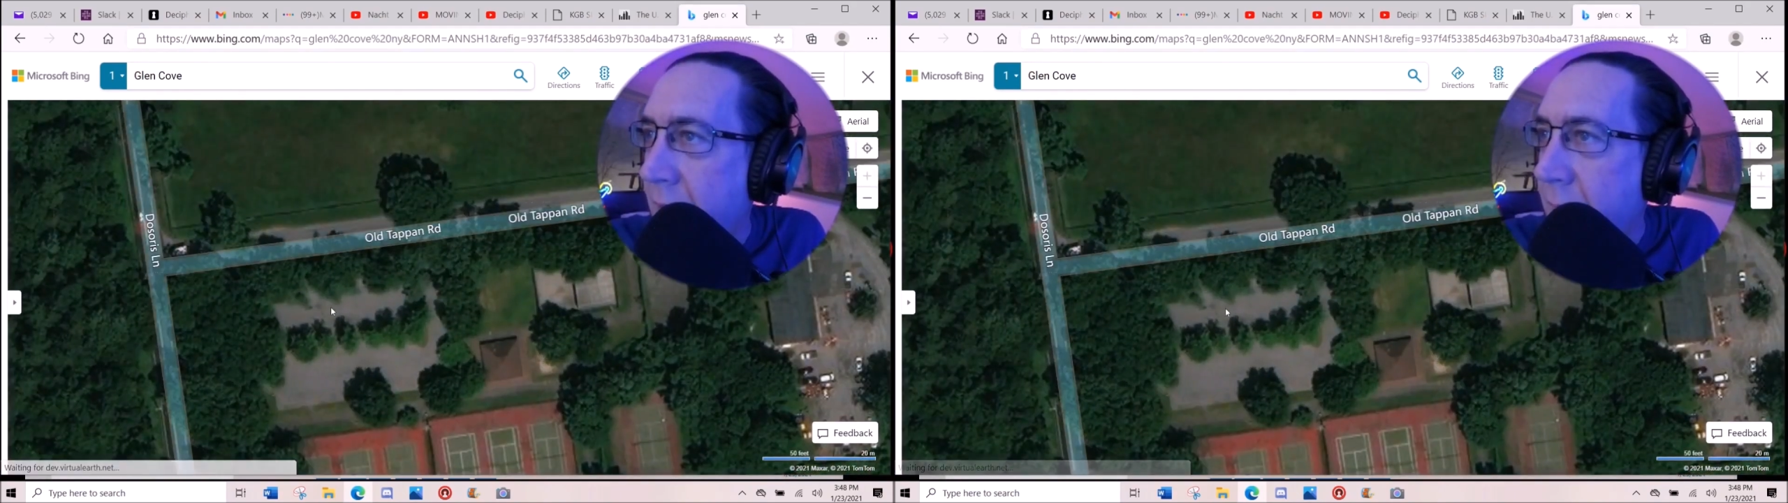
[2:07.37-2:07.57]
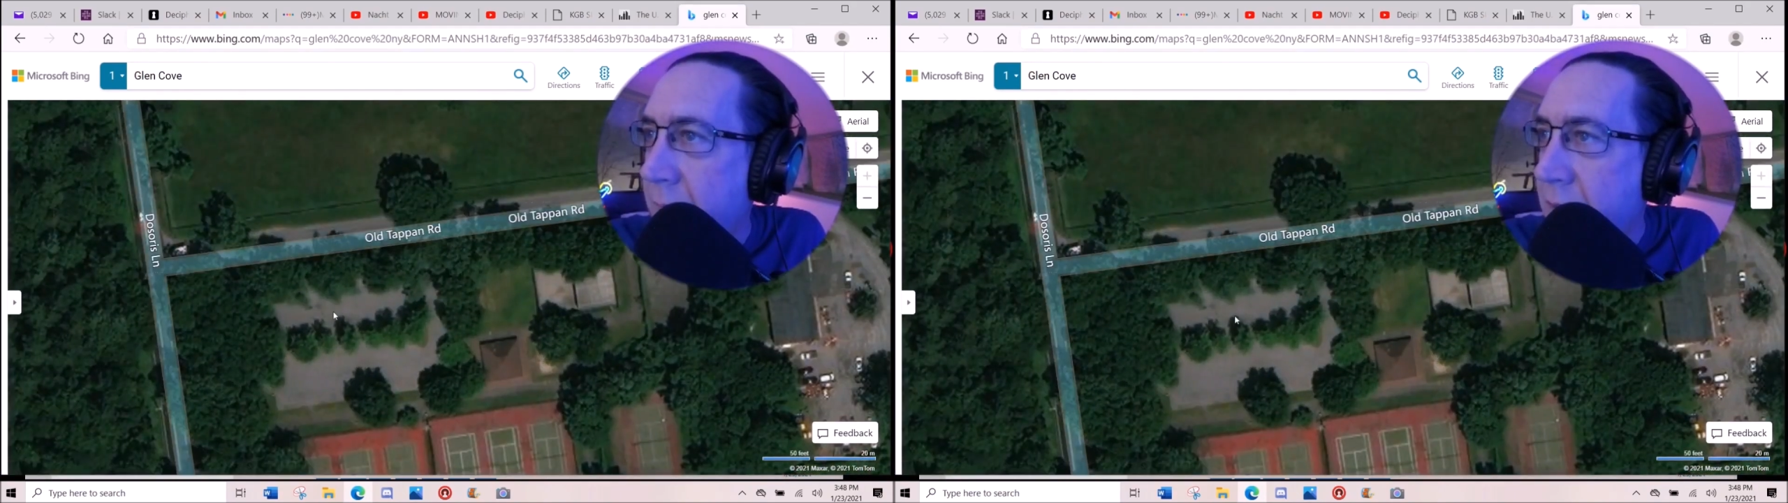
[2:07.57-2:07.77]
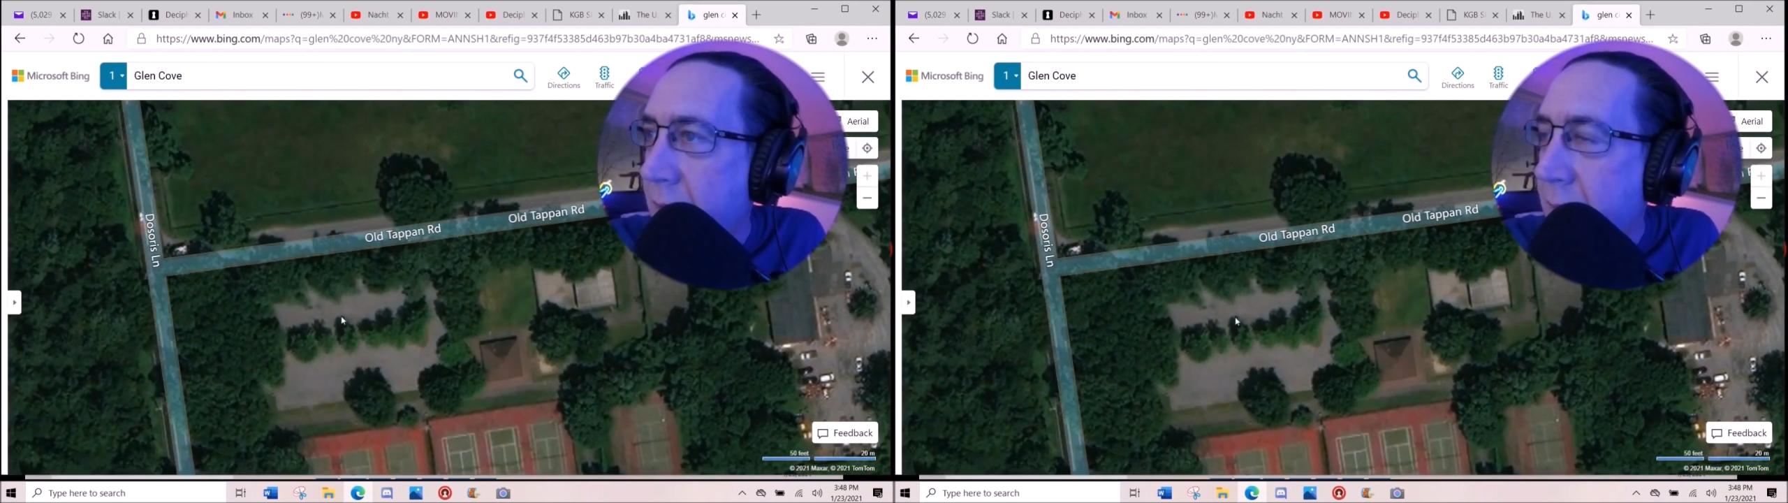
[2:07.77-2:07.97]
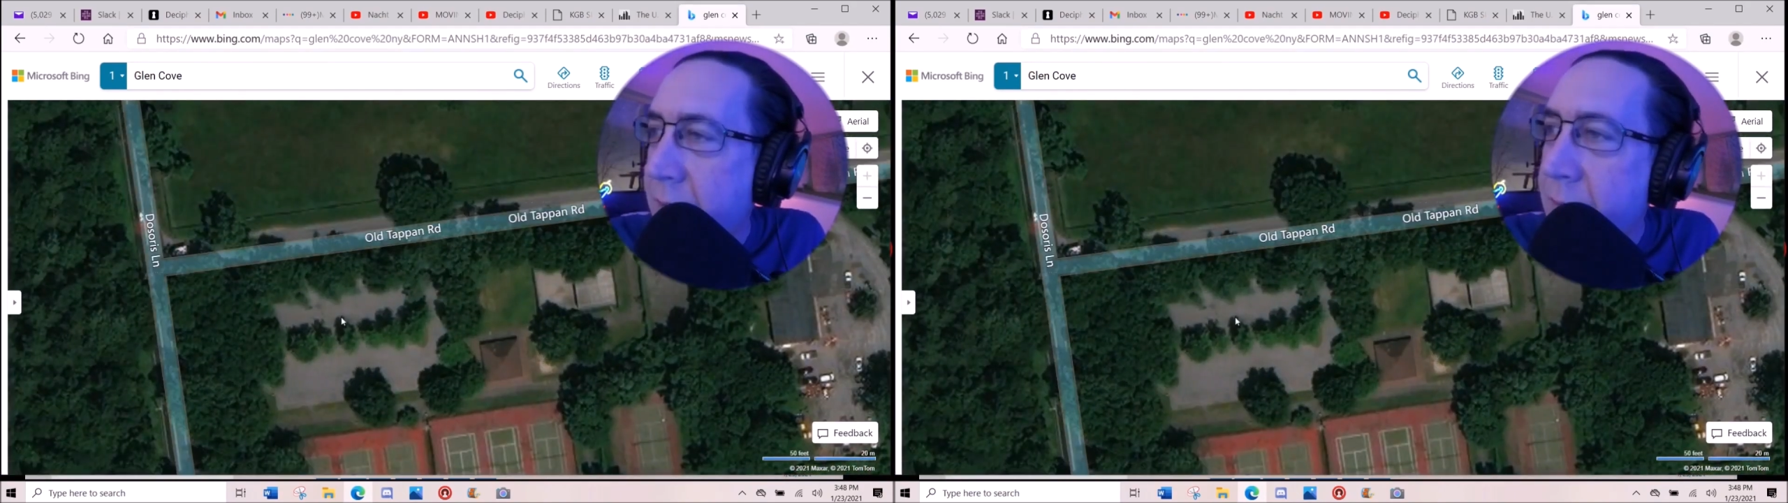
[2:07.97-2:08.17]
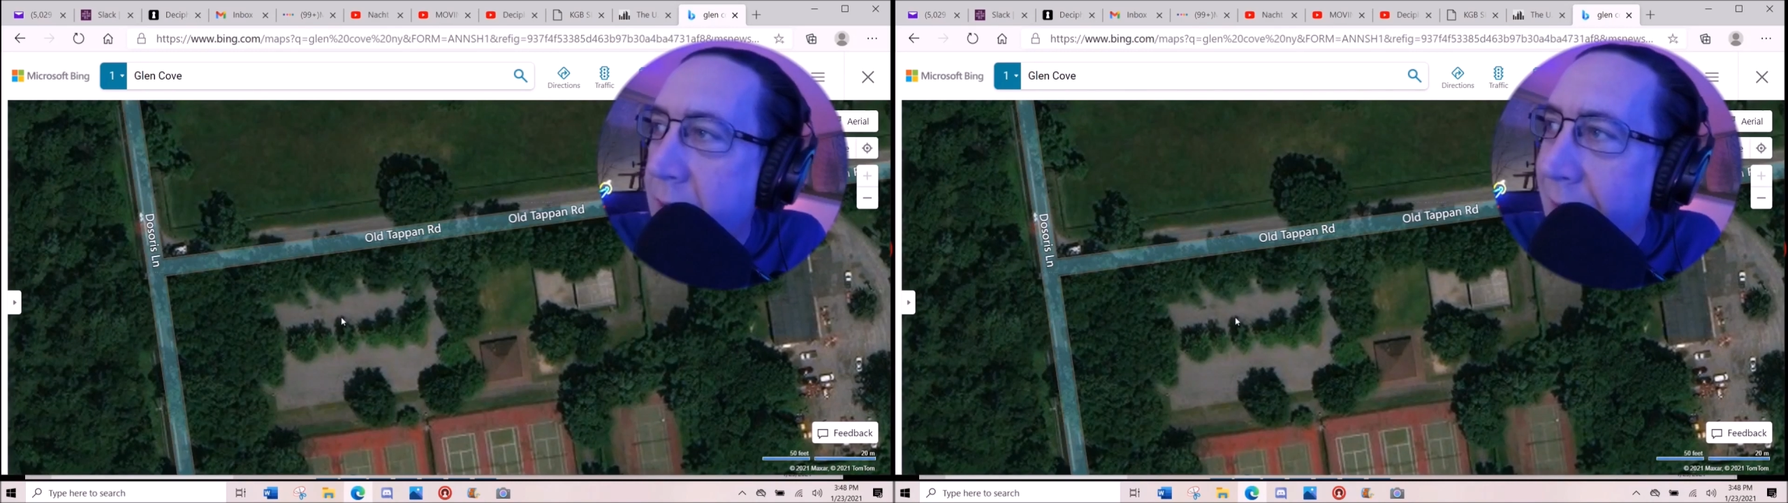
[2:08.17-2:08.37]
So I would
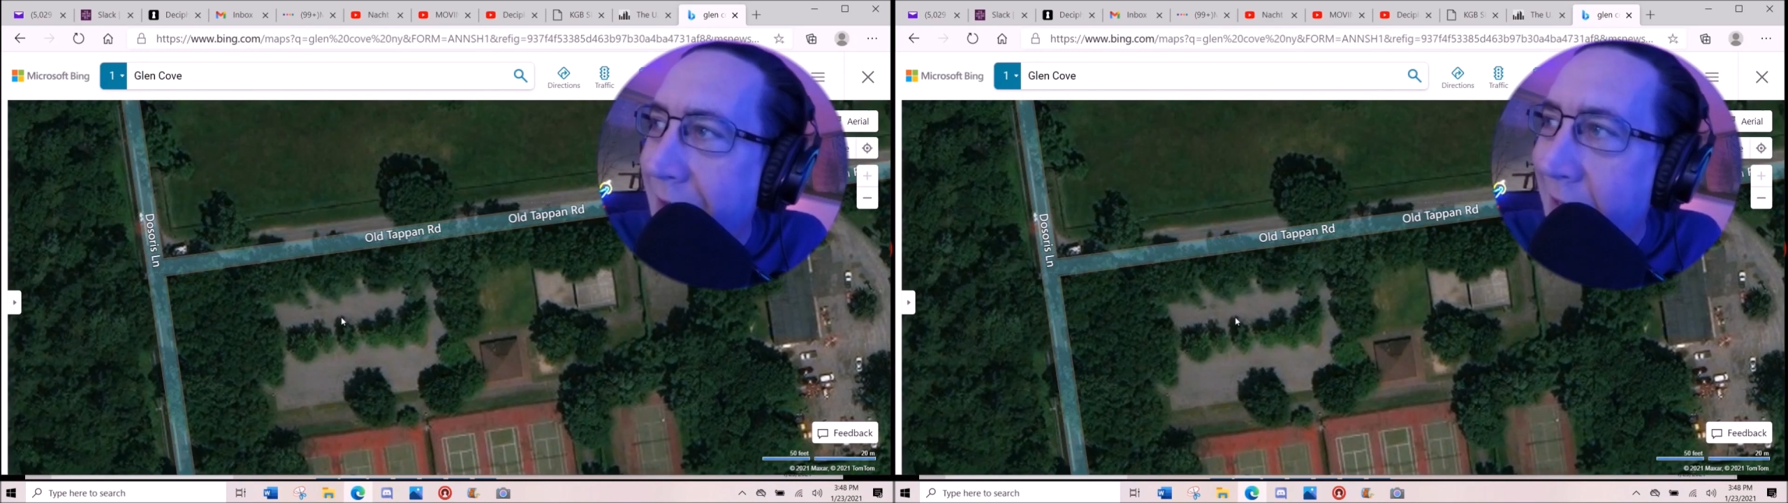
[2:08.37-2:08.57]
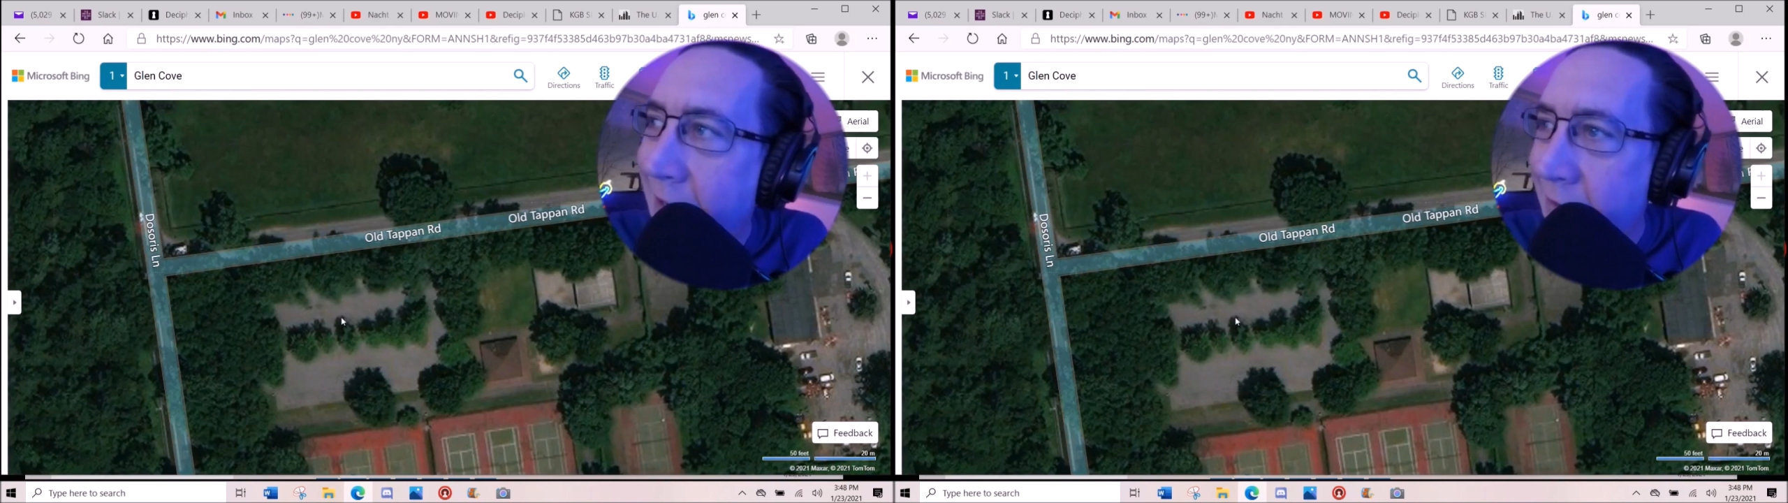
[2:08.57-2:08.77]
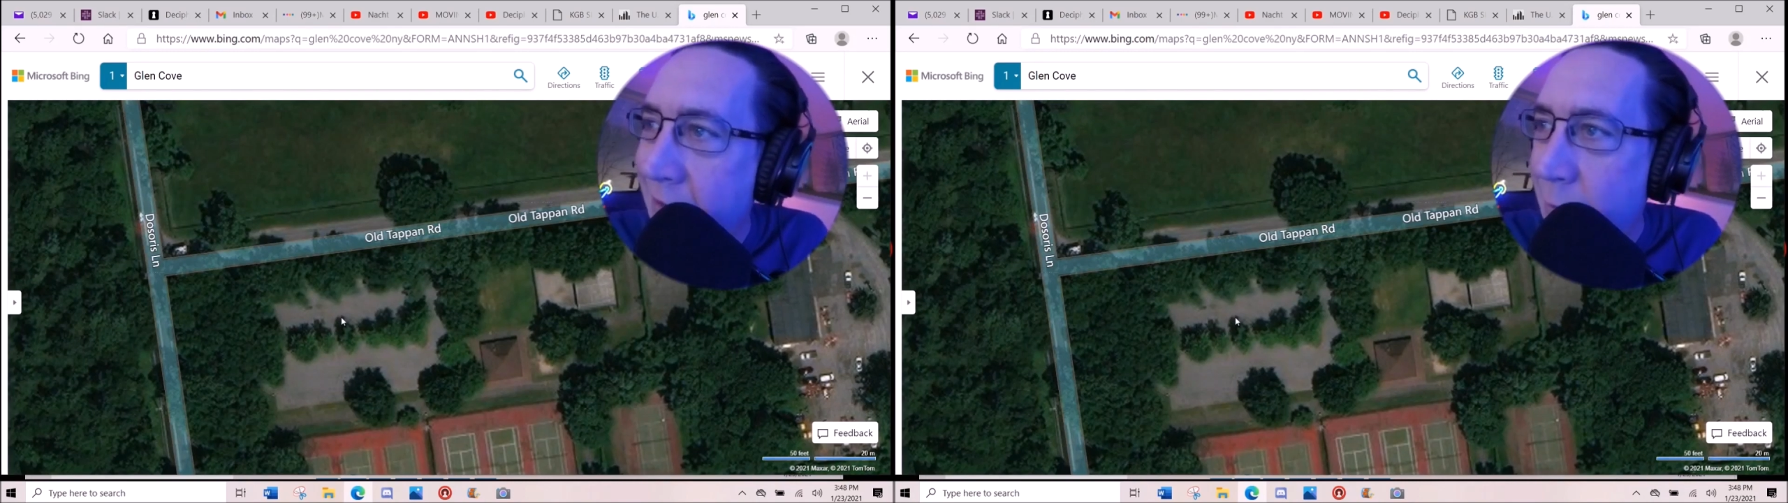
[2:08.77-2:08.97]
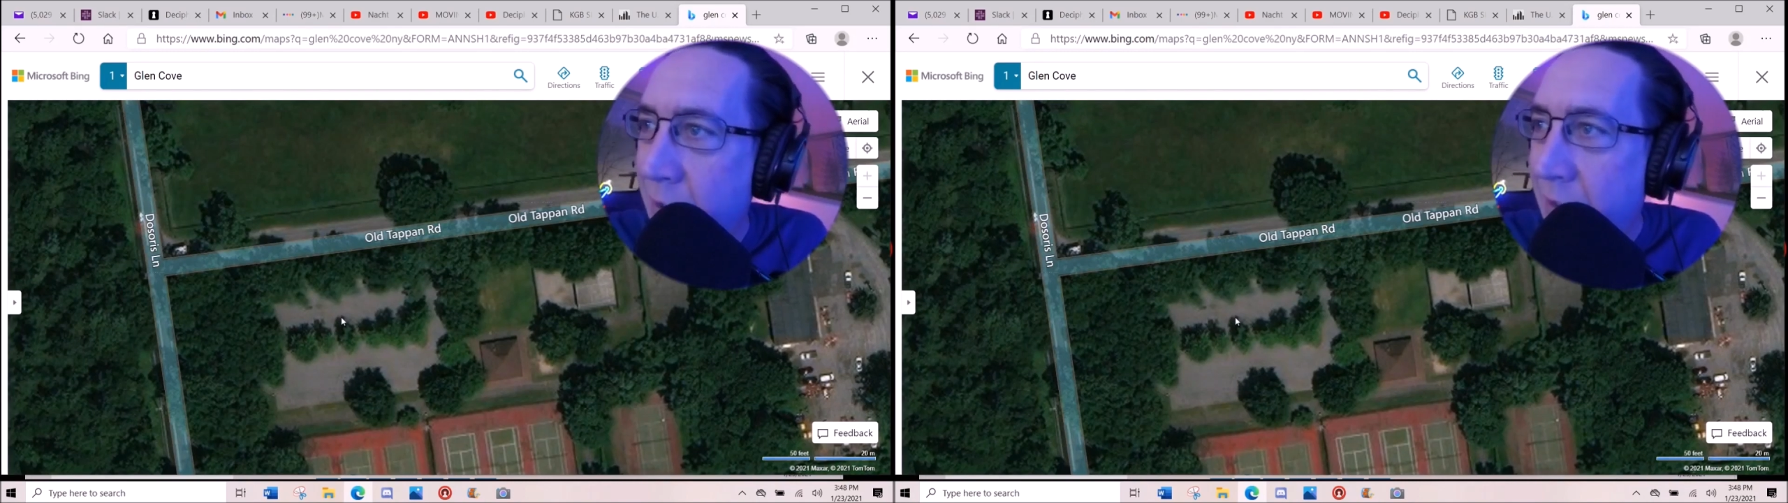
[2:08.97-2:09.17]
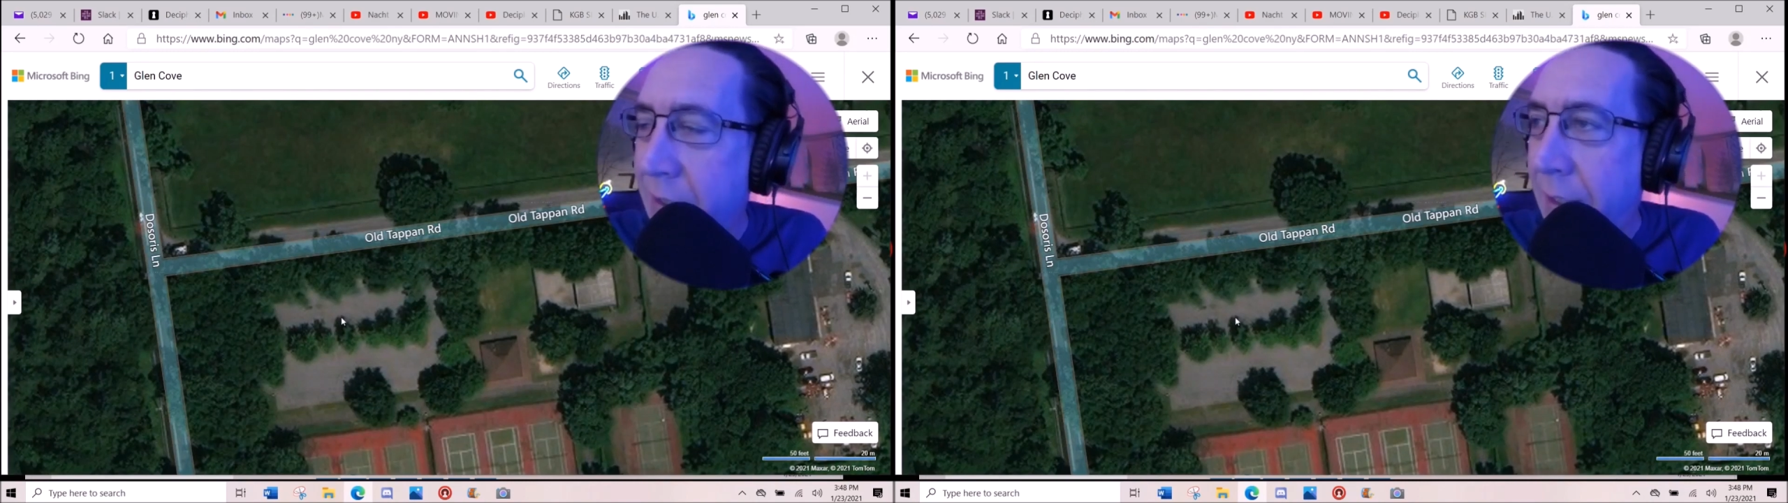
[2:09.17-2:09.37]
hang out in this parking
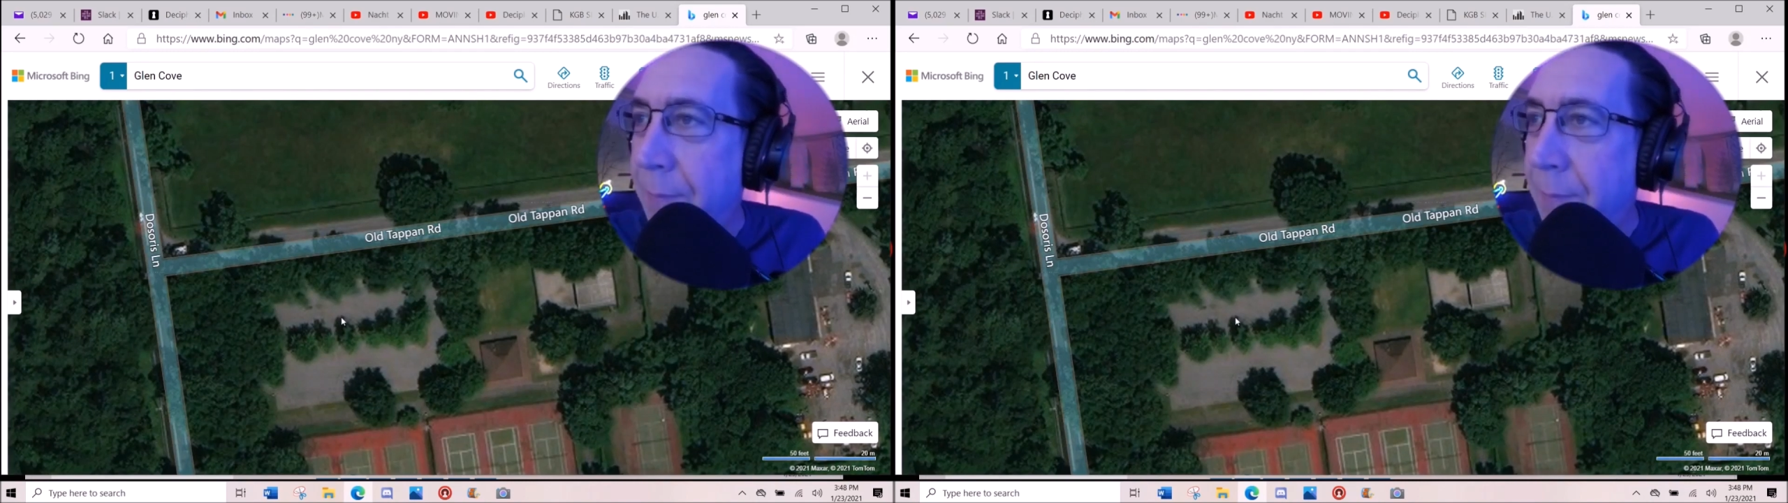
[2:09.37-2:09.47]
lot